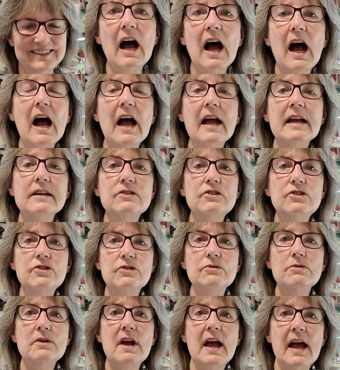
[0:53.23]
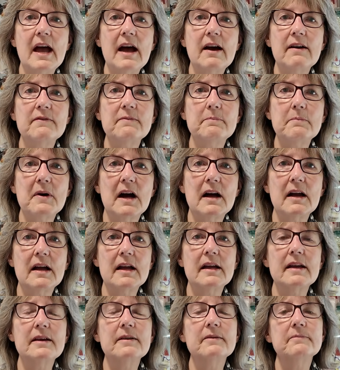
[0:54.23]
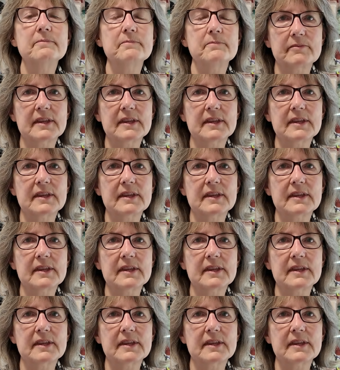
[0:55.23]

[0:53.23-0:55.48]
I do have my